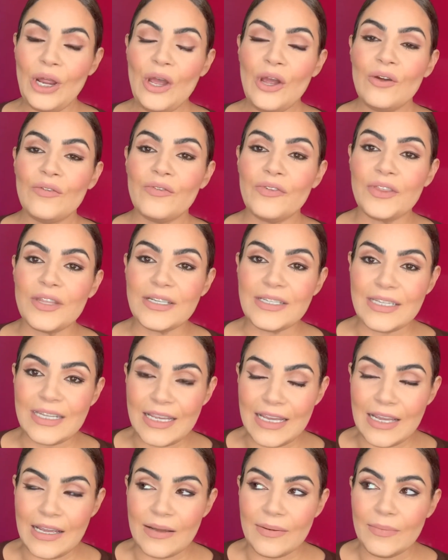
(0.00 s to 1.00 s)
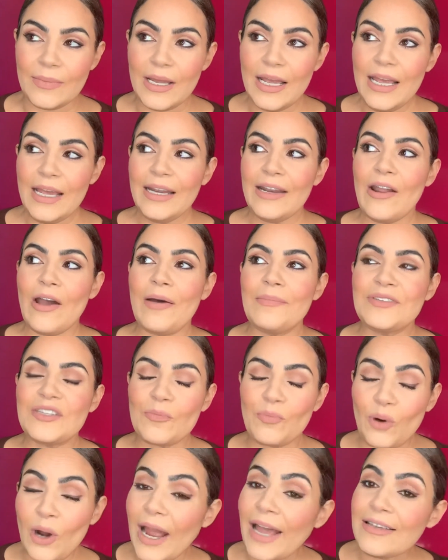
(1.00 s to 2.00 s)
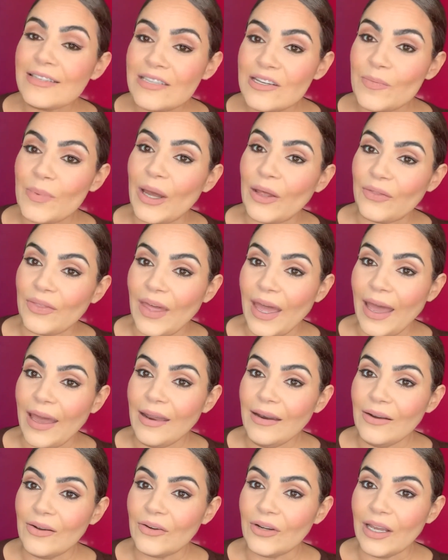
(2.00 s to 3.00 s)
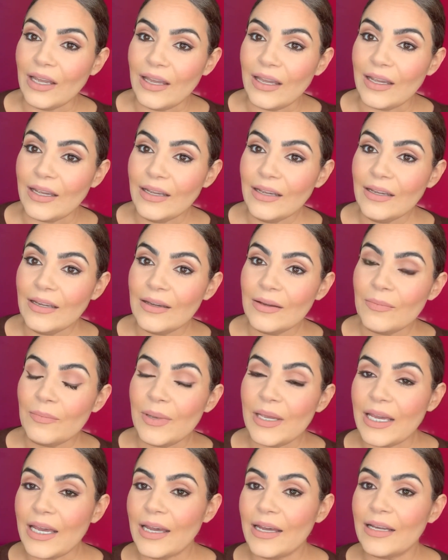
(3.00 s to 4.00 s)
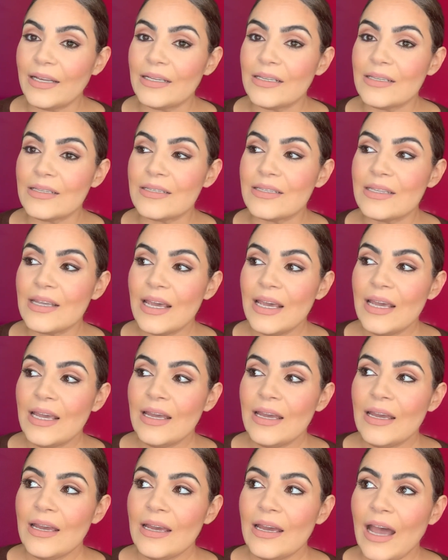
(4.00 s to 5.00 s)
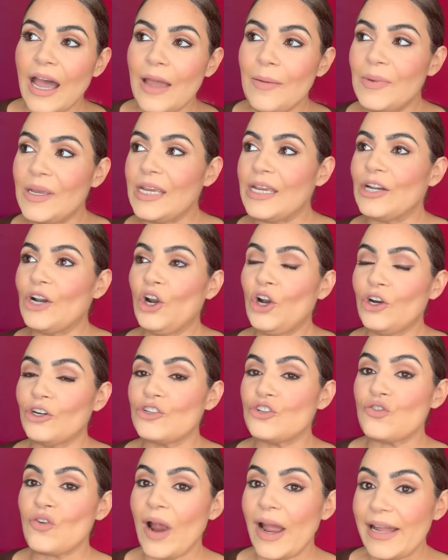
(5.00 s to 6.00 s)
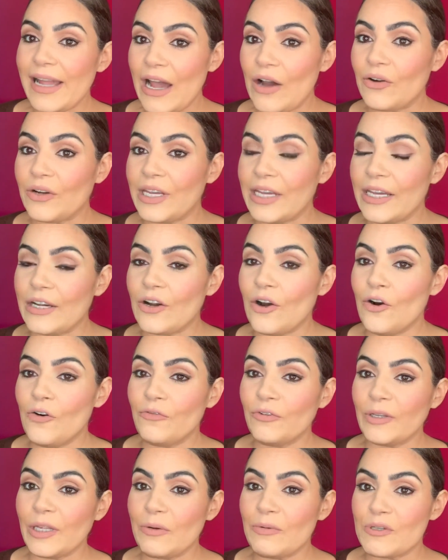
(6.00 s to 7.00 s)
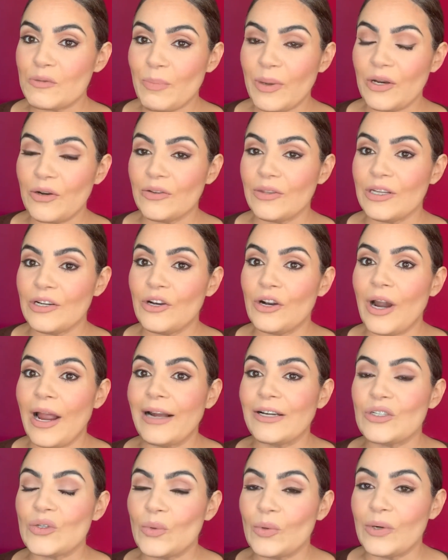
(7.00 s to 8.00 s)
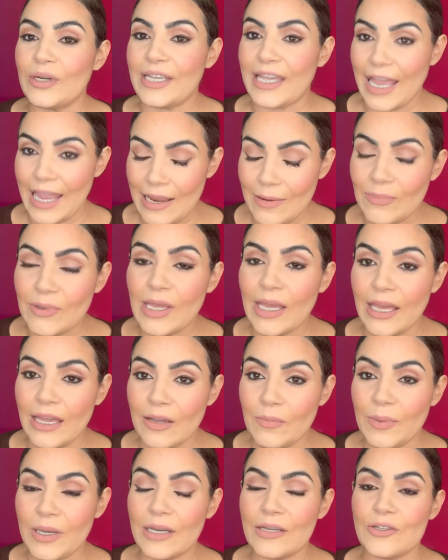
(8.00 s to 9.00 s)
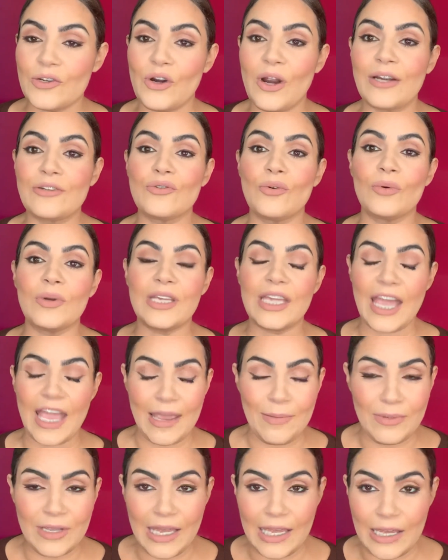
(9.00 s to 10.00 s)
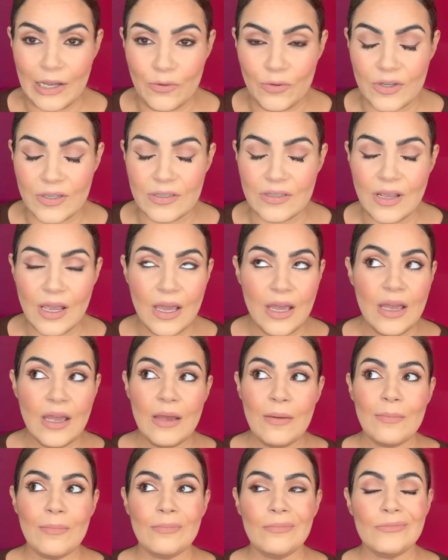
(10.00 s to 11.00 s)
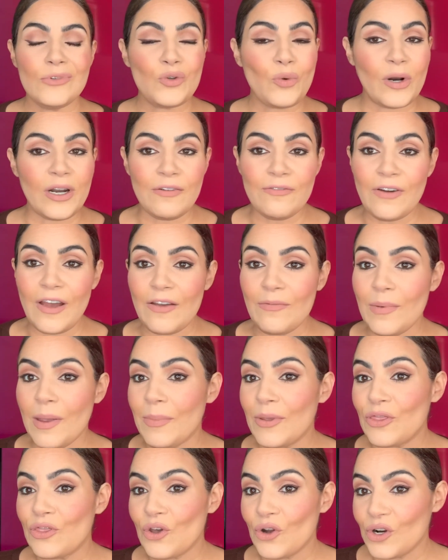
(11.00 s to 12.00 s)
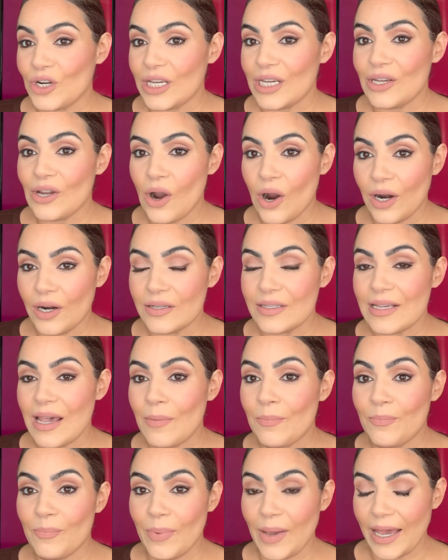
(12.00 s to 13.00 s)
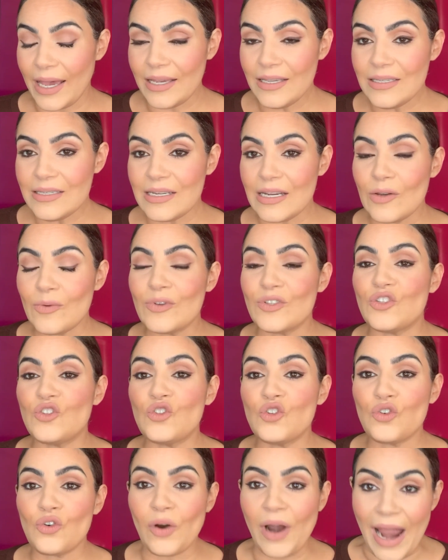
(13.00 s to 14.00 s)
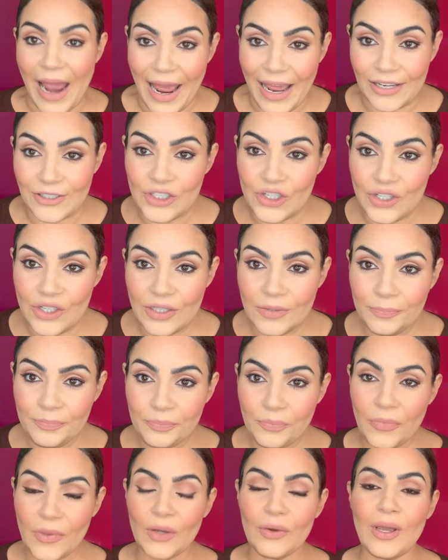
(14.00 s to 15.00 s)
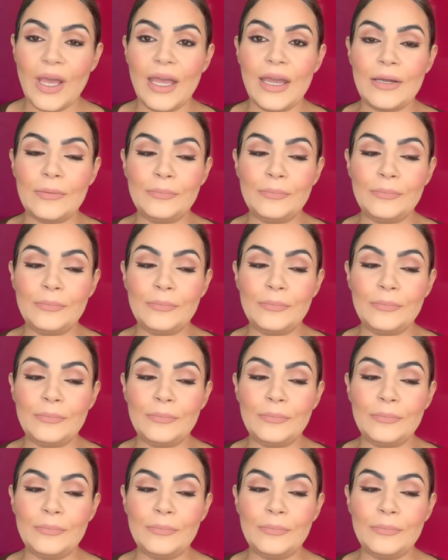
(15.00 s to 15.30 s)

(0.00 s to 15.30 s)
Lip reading: for the team. Now, I'm surprised about that, okay? Because her tryout kick hopefully was better than her actual game kick because her actual game kick was 25, maybe 30 yards at best. It was trash, okay?